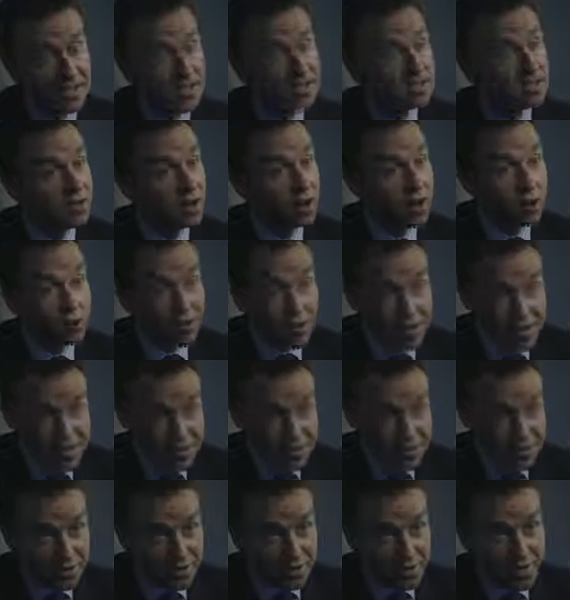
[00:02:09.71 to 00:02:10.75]
It's low
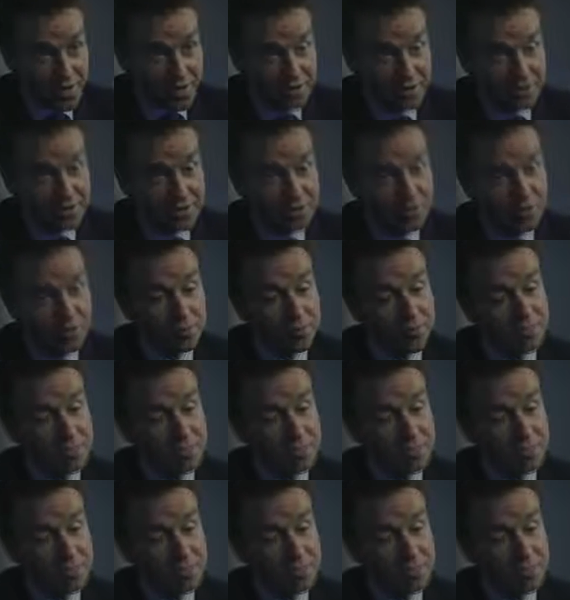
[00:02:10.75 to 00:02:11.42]
risk under the microscope.